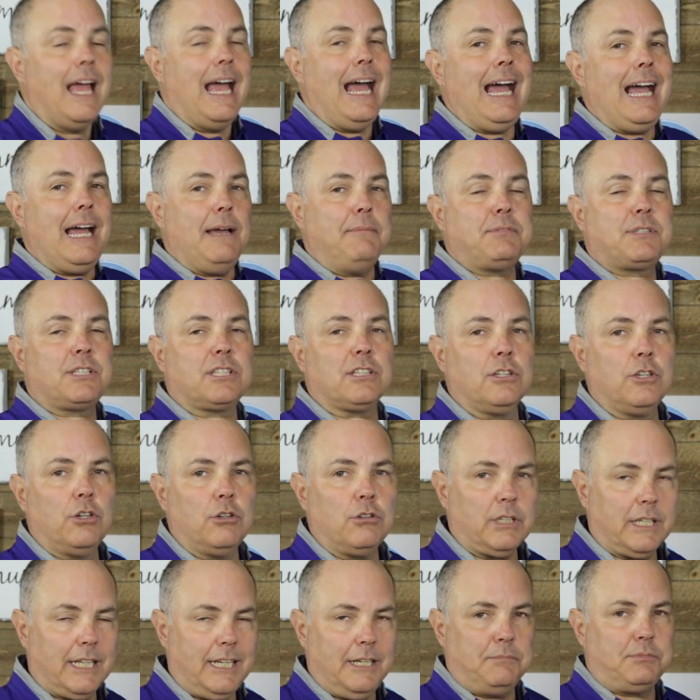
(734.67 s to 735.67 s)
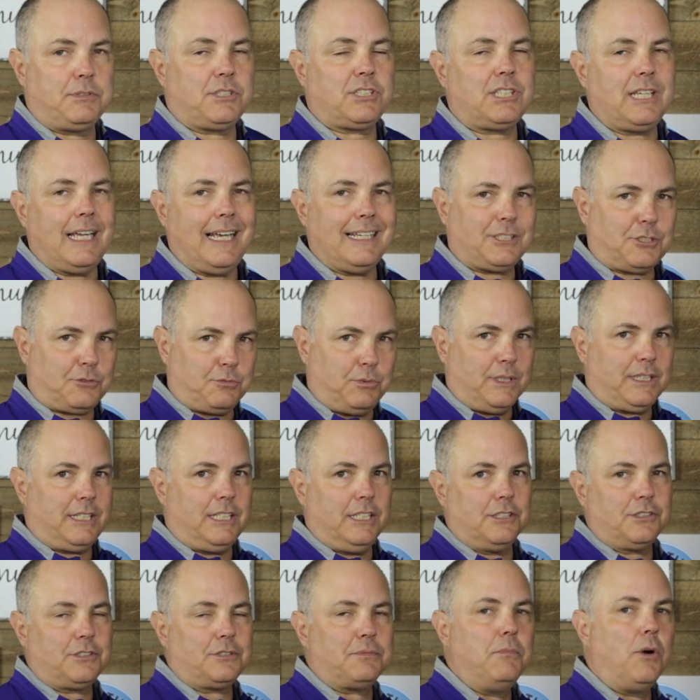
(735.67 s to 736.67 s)
absolutely obsessed with
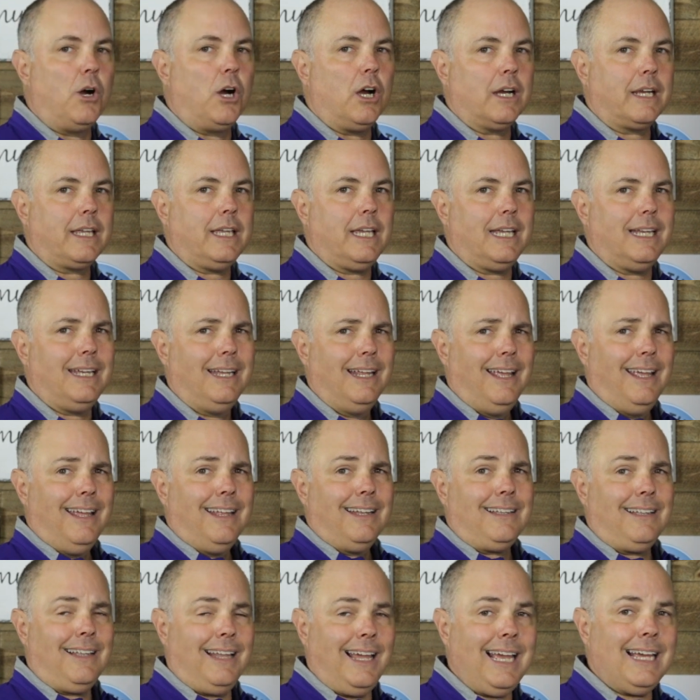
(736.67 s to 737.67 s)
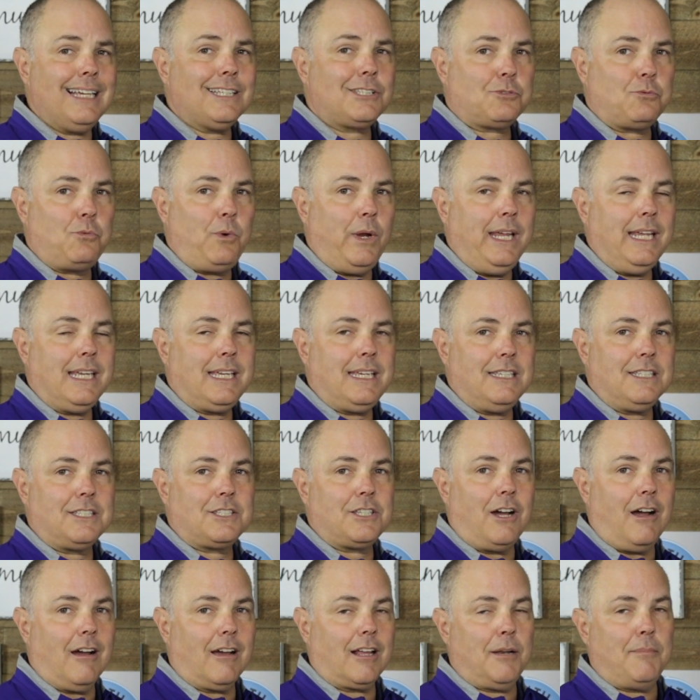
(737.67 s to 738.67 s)
this market. Last week, he's
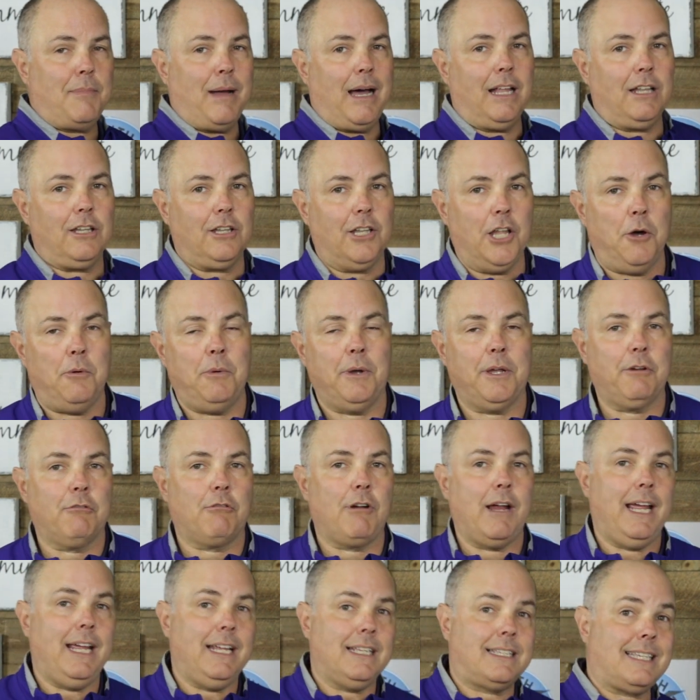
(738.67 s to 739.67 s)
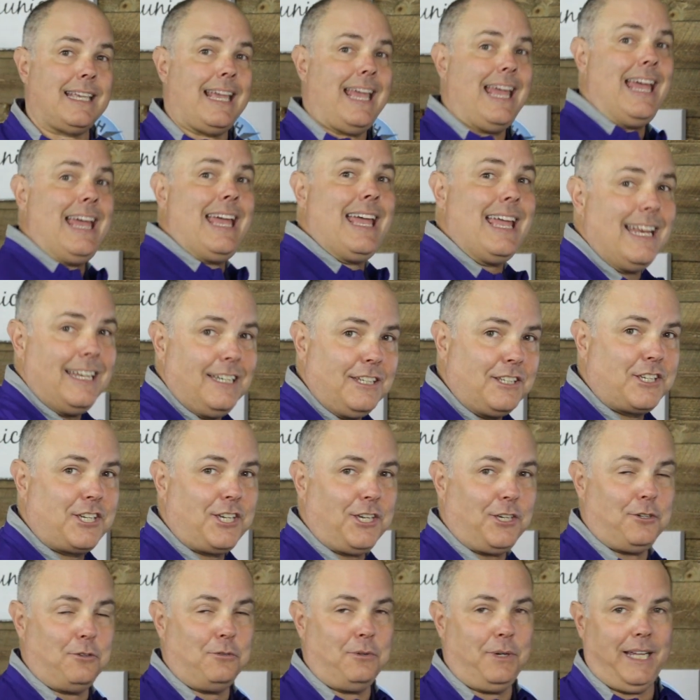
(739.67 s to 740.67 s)
talking about lowering rates and
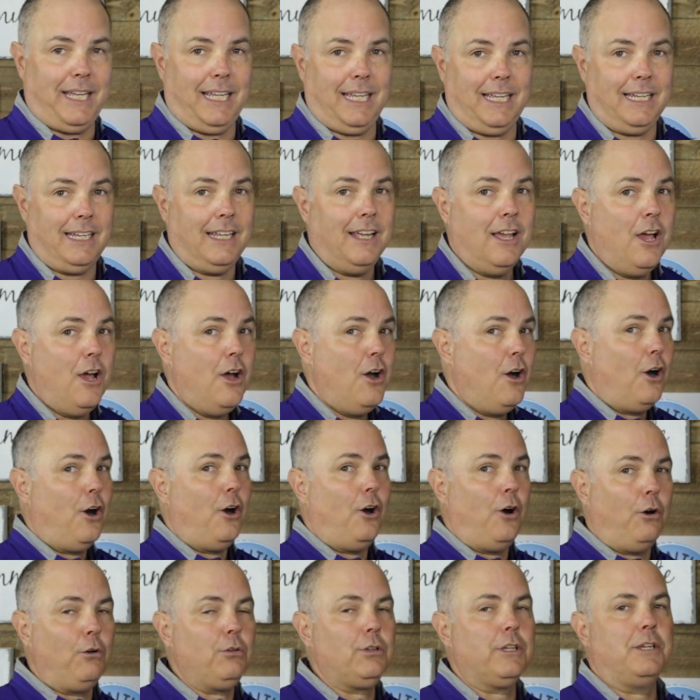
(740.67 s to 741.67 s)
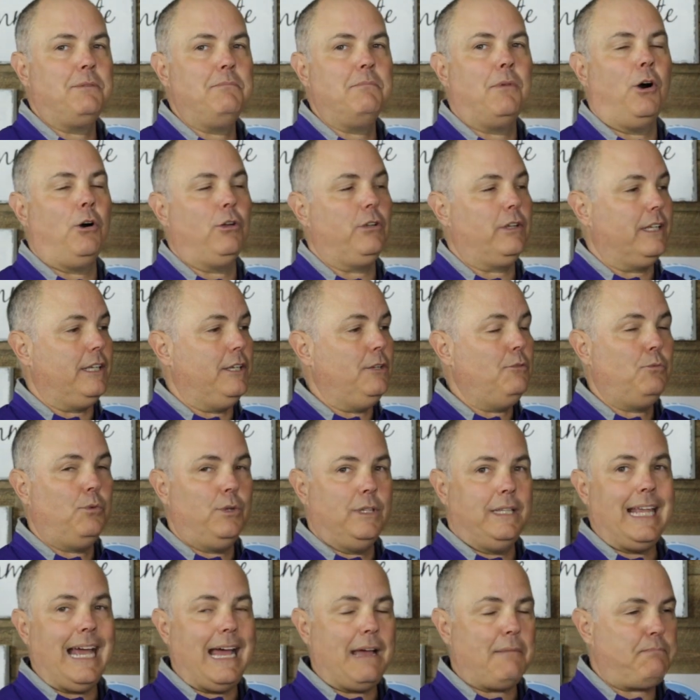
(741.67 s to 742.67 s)
QE. Holy moly,
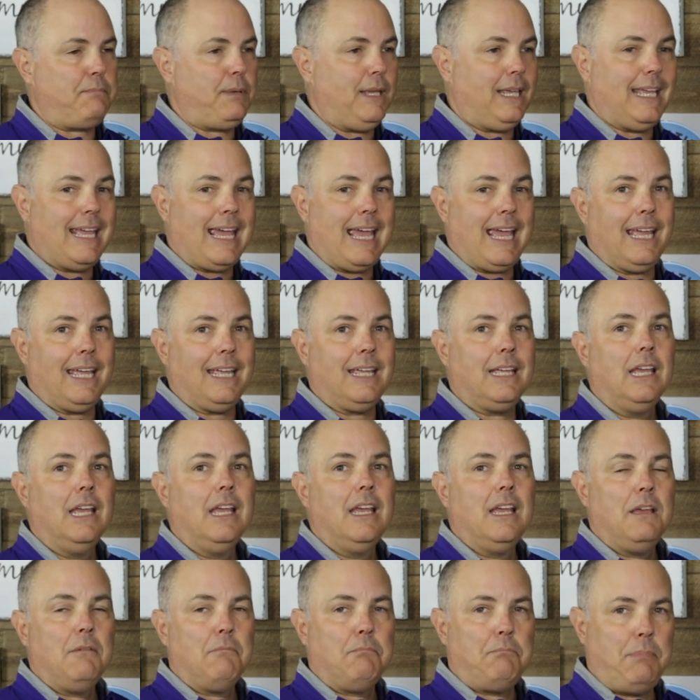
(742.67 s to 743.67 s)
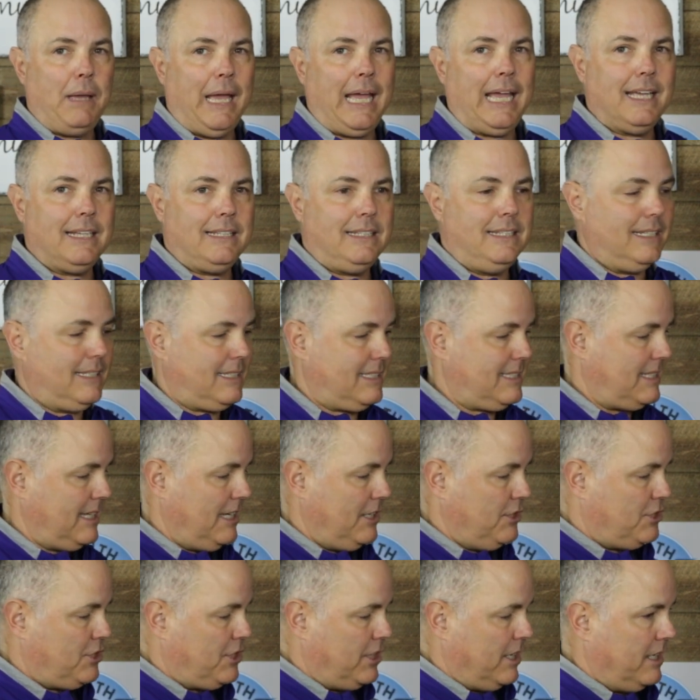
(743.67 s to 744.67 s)
would that be a bad
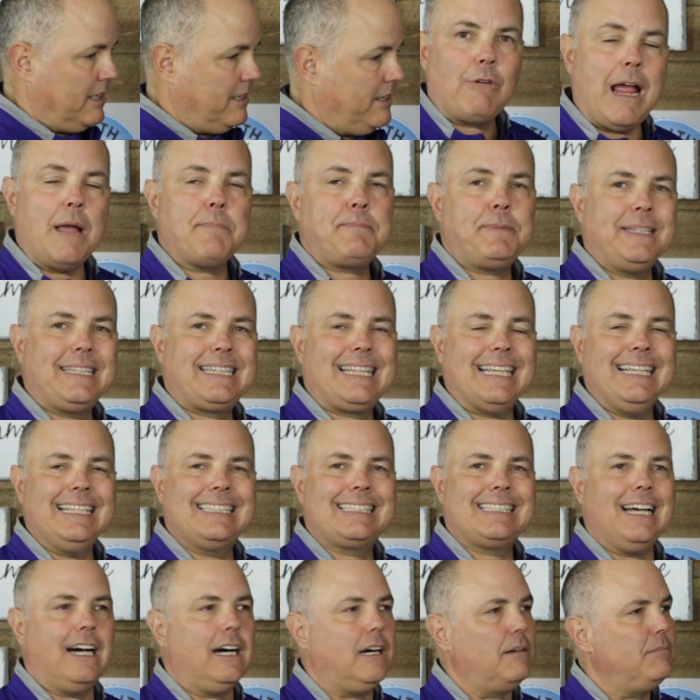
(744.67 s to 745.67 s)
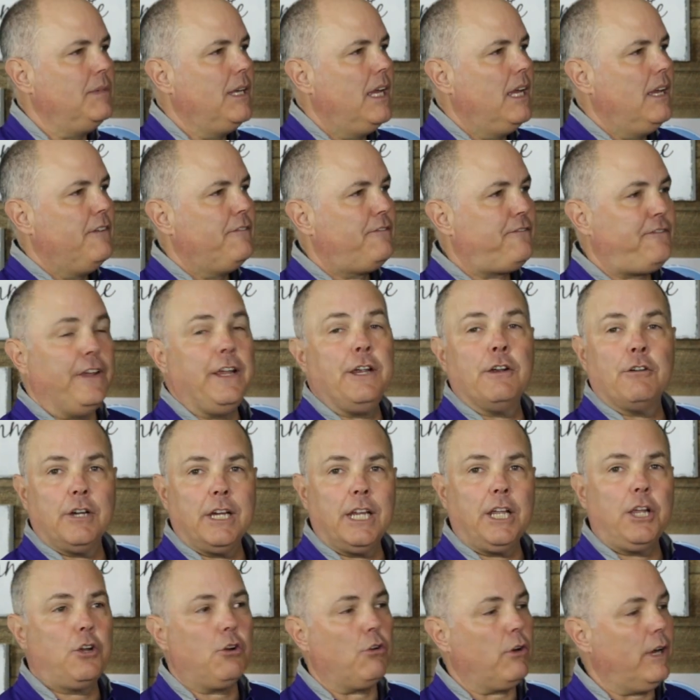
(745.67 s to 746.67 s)
decision. Wrapping things up,
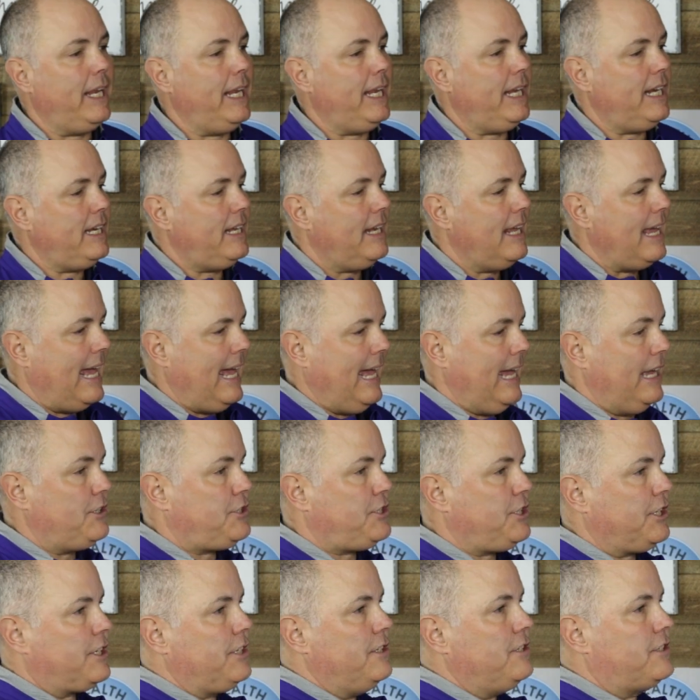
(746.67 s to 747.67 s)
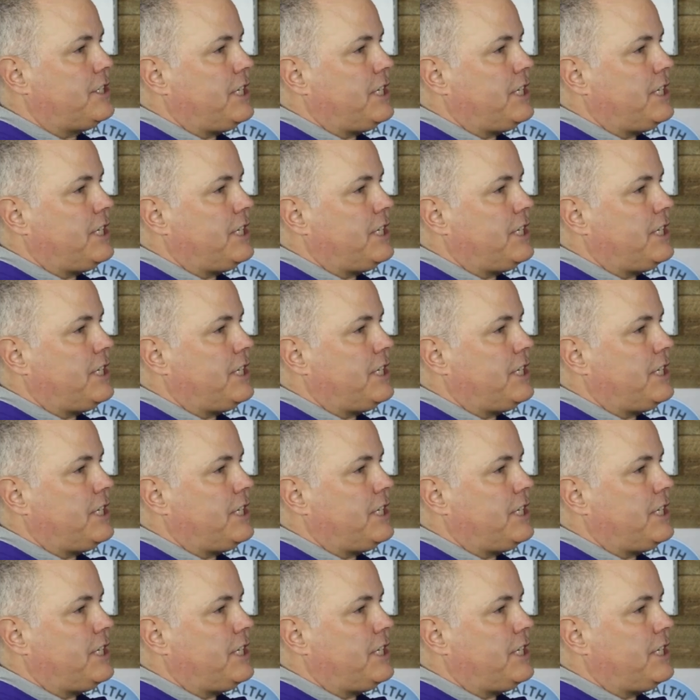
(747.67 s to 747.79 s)
fear and greed, as you can